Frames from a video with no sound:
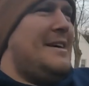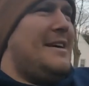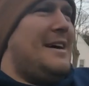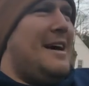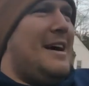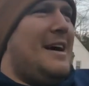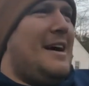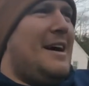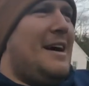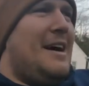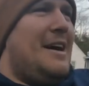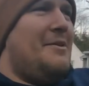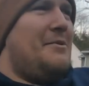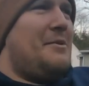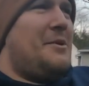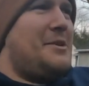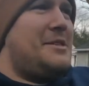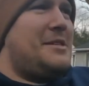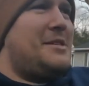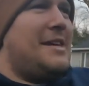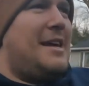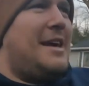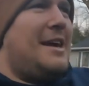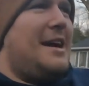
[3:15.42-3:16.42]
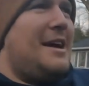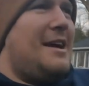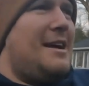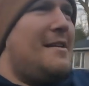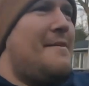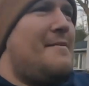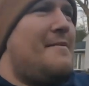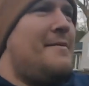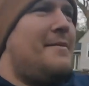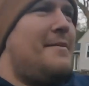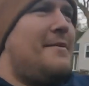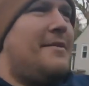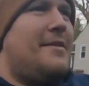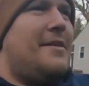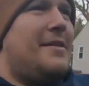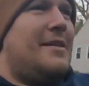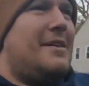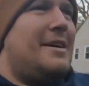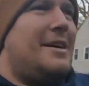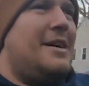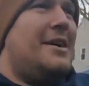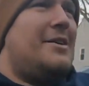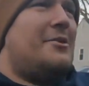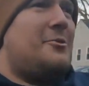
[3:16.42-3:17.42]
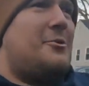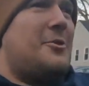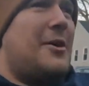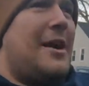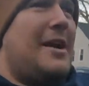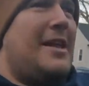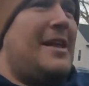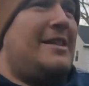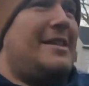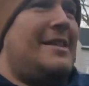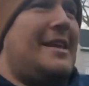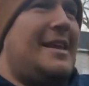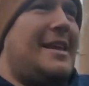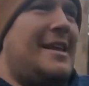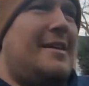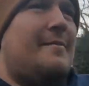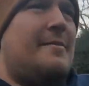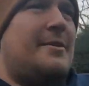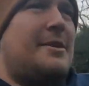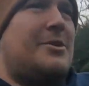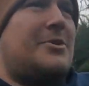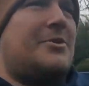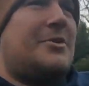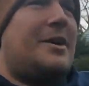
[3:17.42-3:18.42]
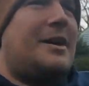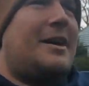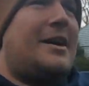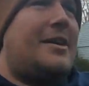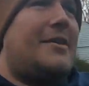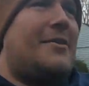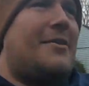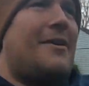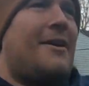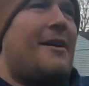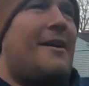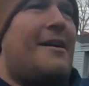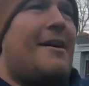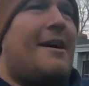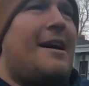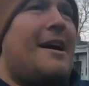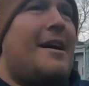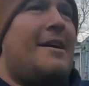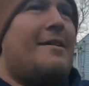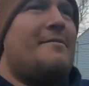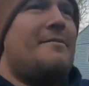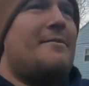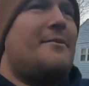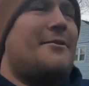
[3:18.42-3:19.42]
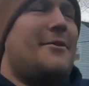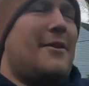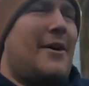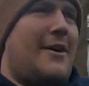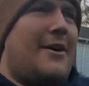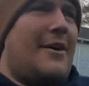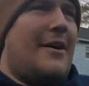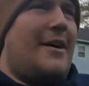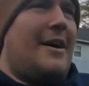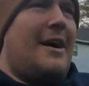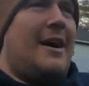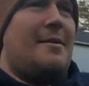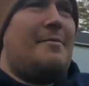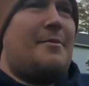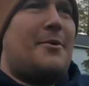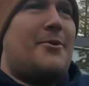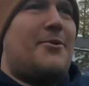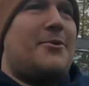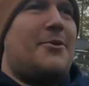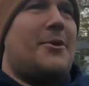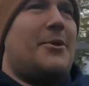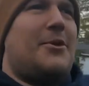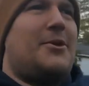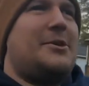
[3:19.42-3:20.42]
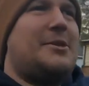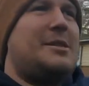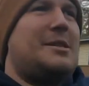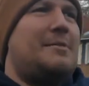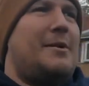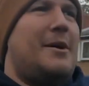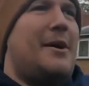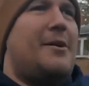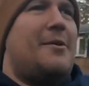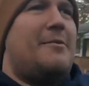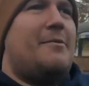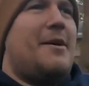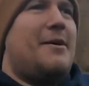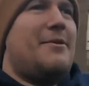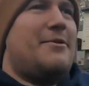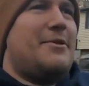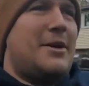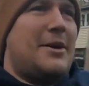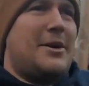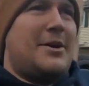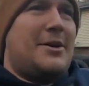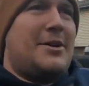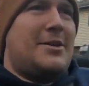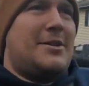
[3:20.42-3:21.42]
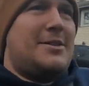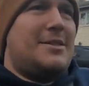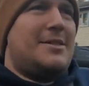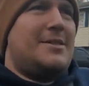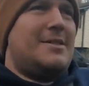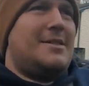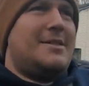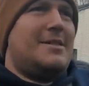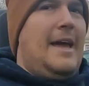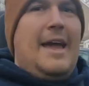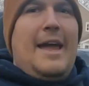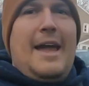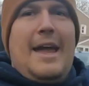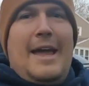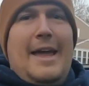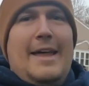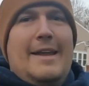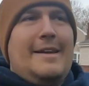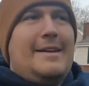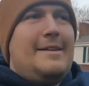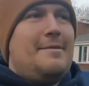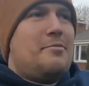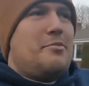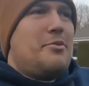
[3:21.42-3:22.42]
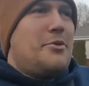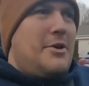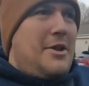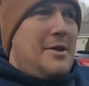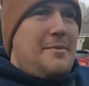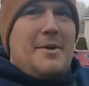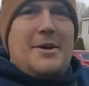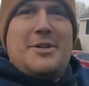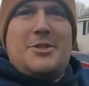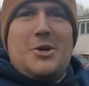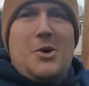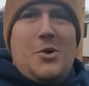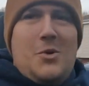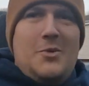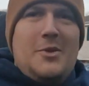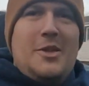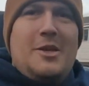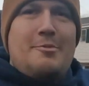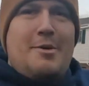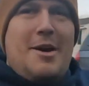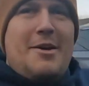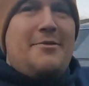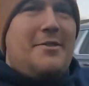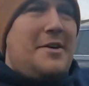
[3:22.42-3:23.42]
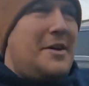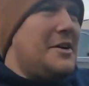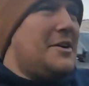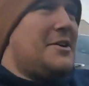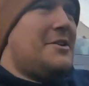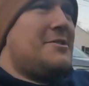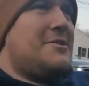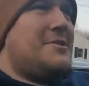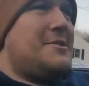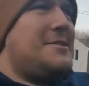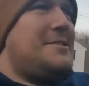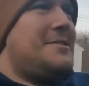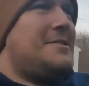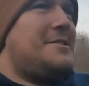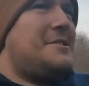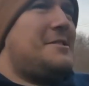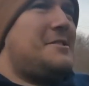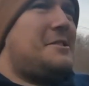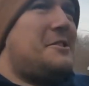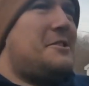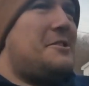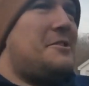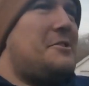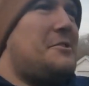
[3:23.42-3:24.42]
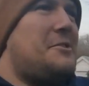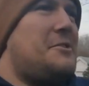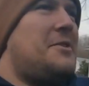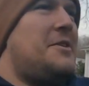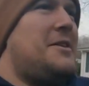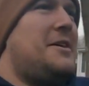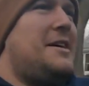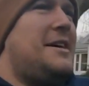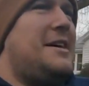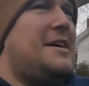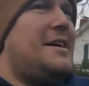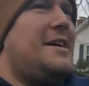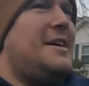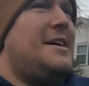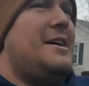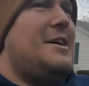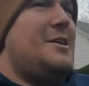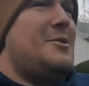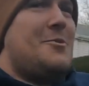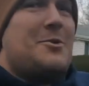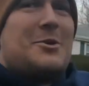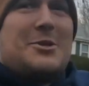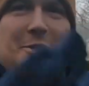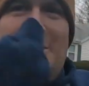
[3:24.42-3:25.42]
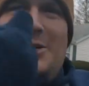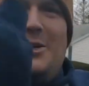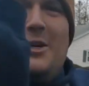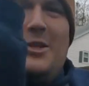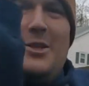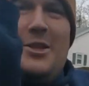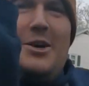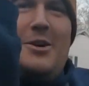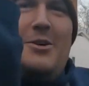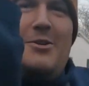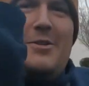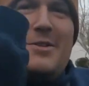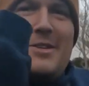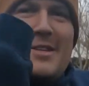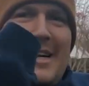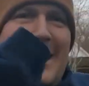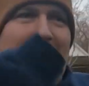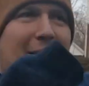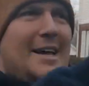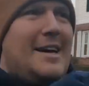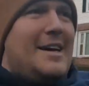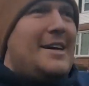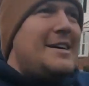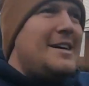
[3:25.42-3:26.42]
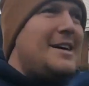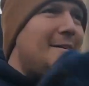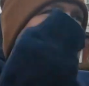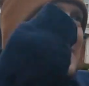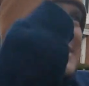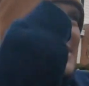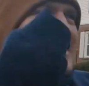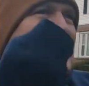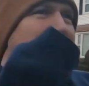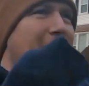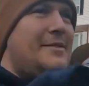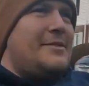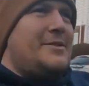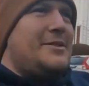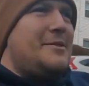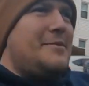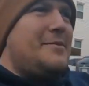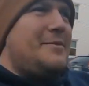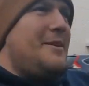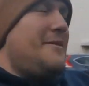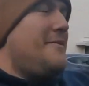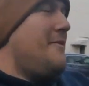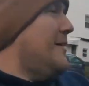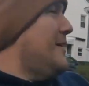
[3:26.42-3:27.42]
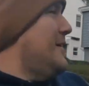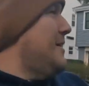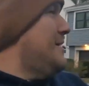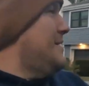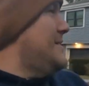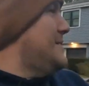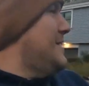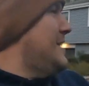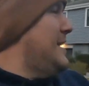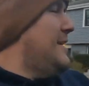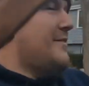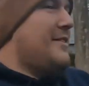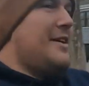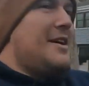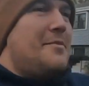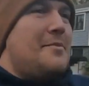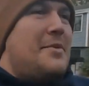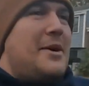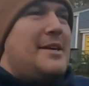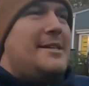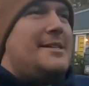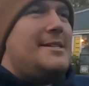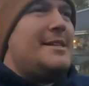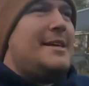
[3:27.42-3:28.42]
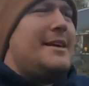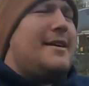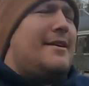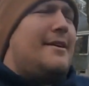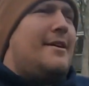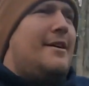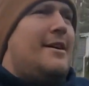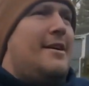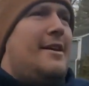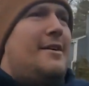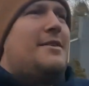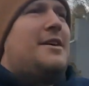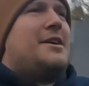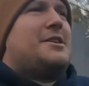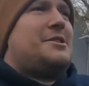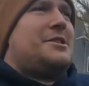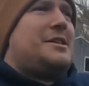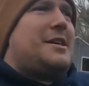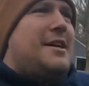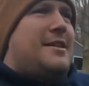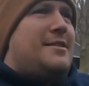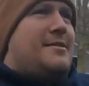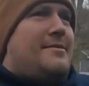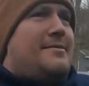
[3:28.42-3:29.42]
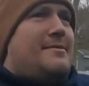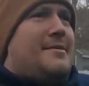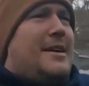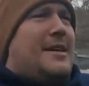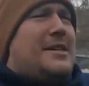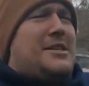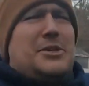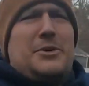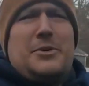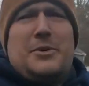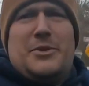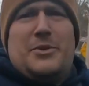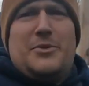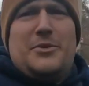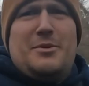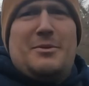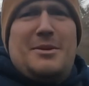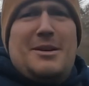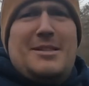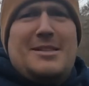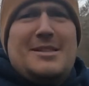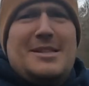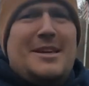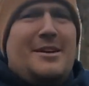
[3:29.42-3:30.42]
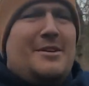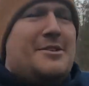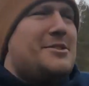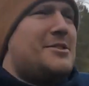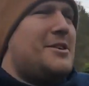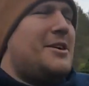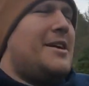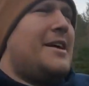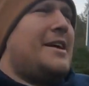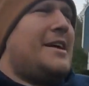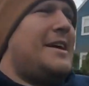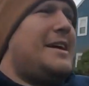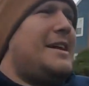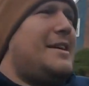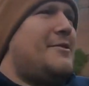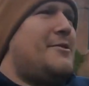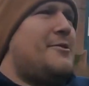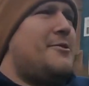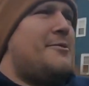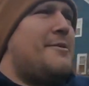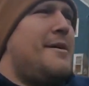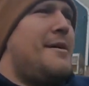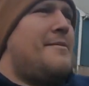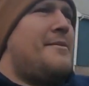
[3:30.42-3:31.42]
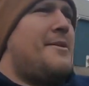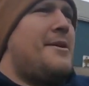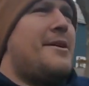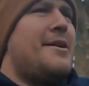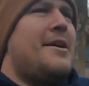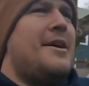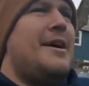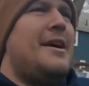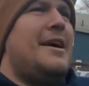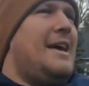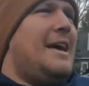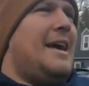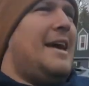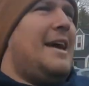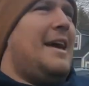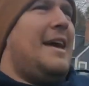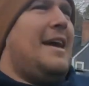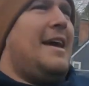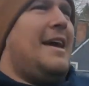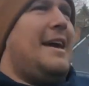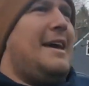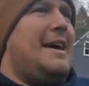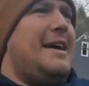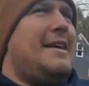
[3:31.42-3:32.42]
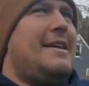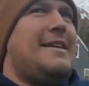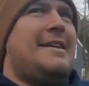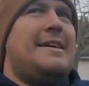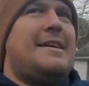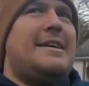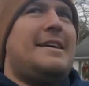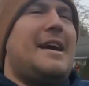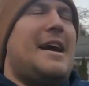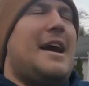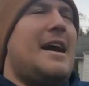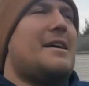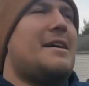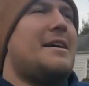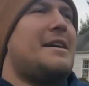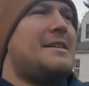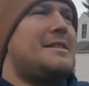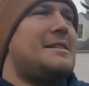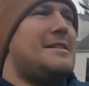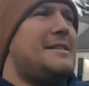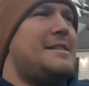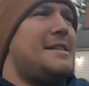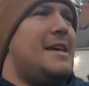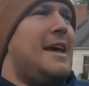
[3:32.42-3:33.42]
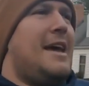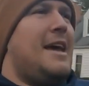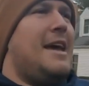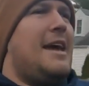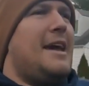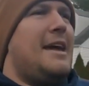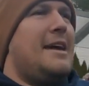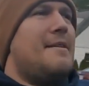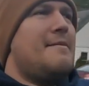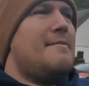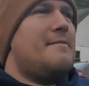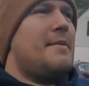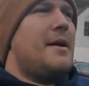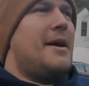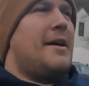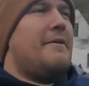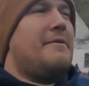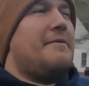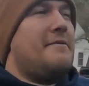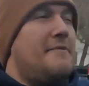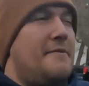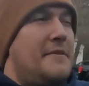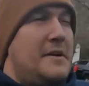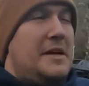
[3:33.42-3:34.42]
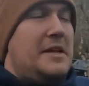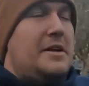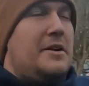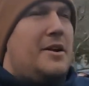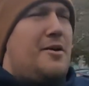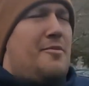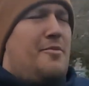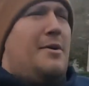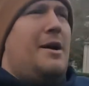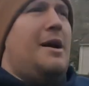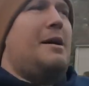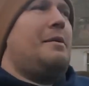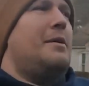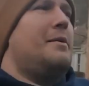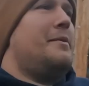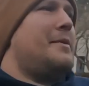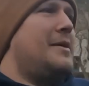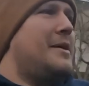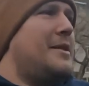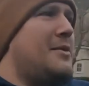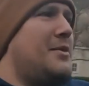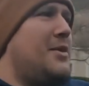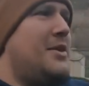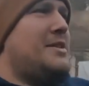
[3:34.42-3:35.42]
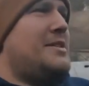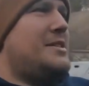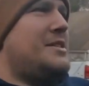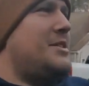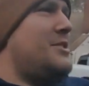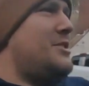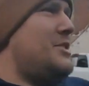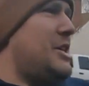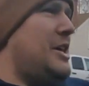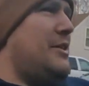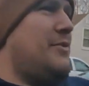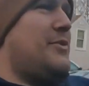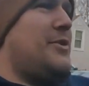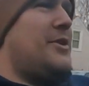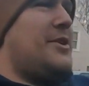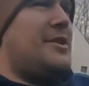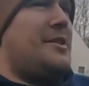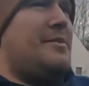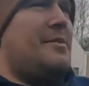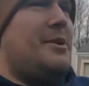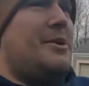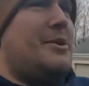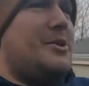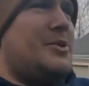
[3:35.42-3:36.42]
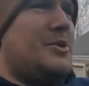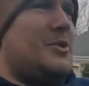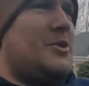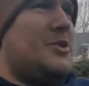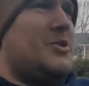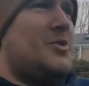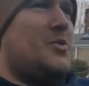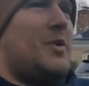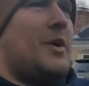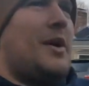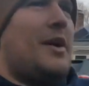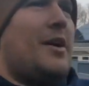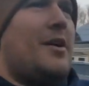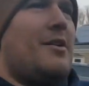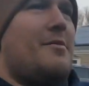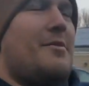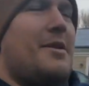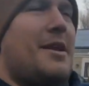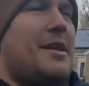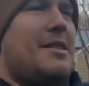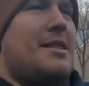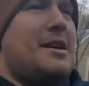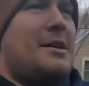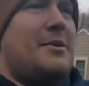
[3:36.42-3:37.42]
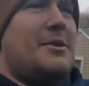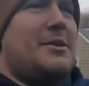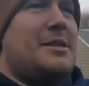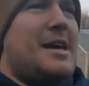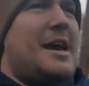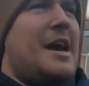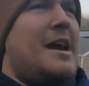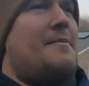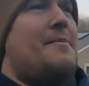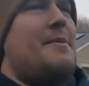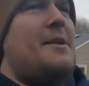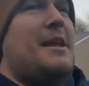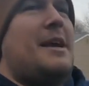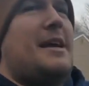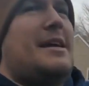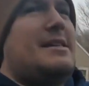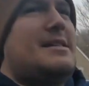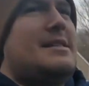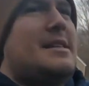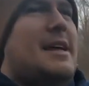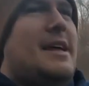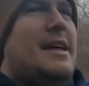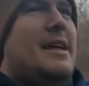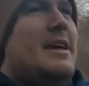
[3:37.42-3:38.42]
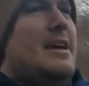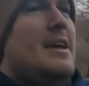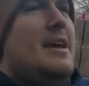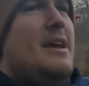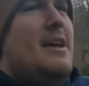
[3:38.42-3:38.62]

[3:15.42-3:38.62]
I will say I'm right at that in-between where I am very hyper-focused about my fingers and pretty much only my fingers. So we're still good though. Got my sleeves over my fingers, and I've got a base layer on. I've actually got like 2 or 3 base layers on. I can't even remember. And yeah, I gotta say my feet are probably the ones that are suffering the most, which is weird, but I think what's happening is that